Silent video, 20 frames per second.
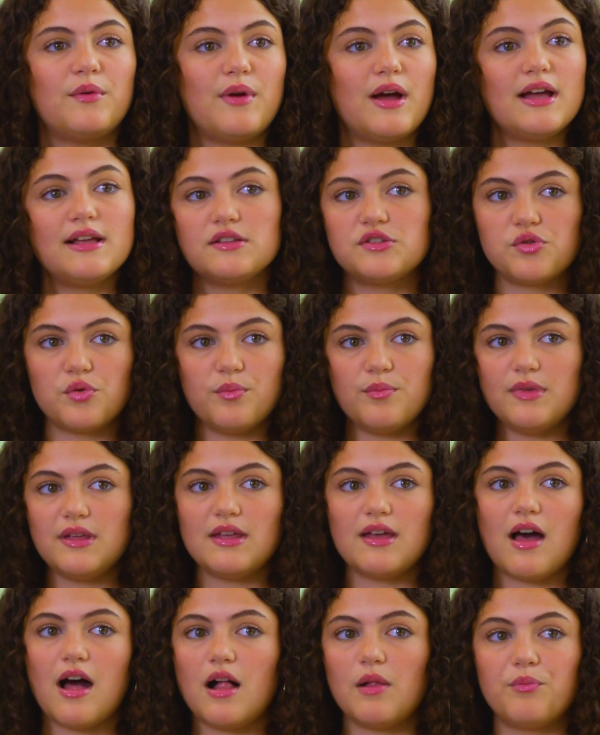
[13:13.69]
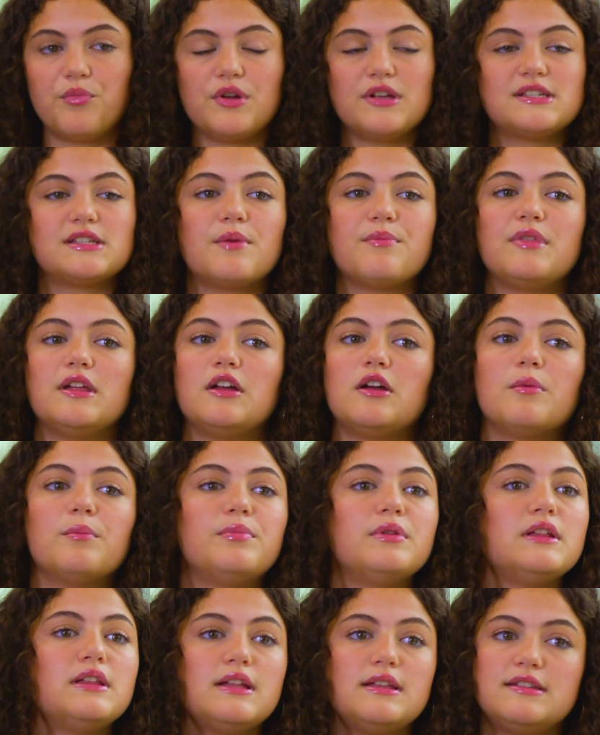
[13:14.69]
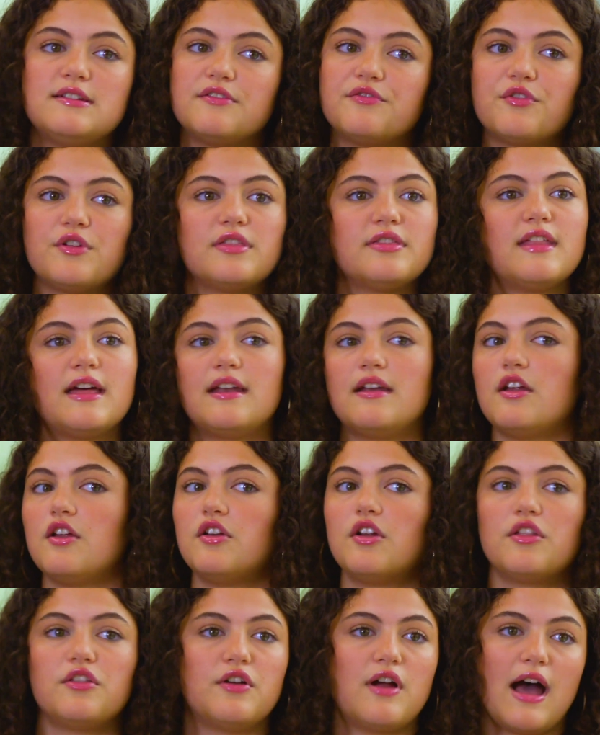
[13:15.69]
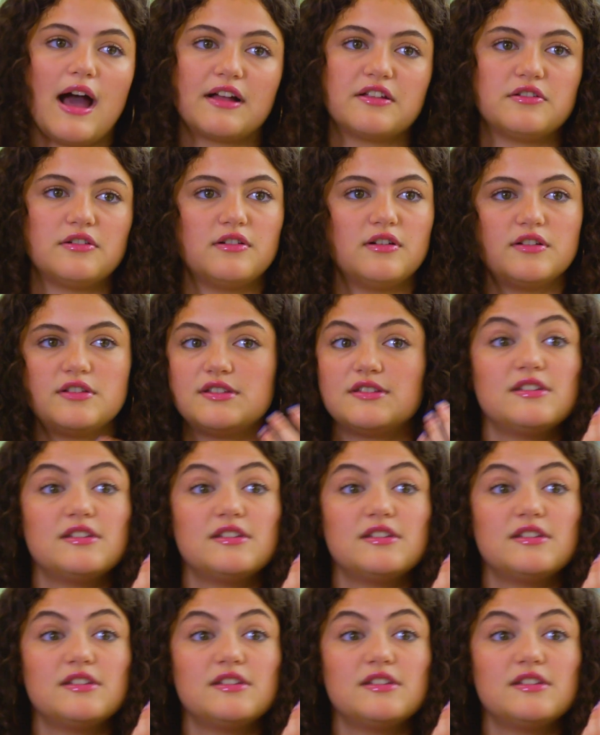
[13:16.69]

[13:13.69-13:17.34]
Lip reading: right? So me, I'll bring something completely different than another actor to